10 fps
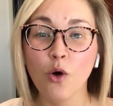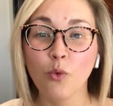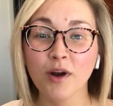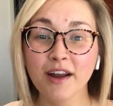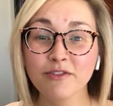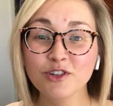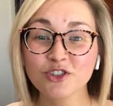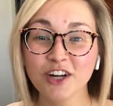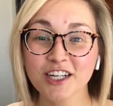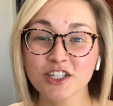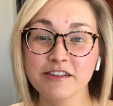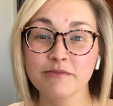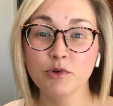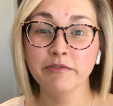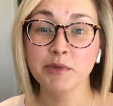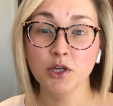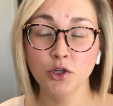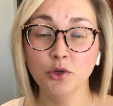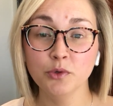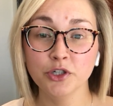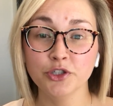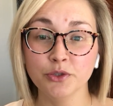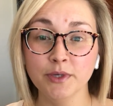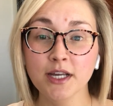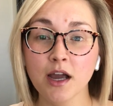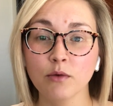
whatever direction of movement you are doing.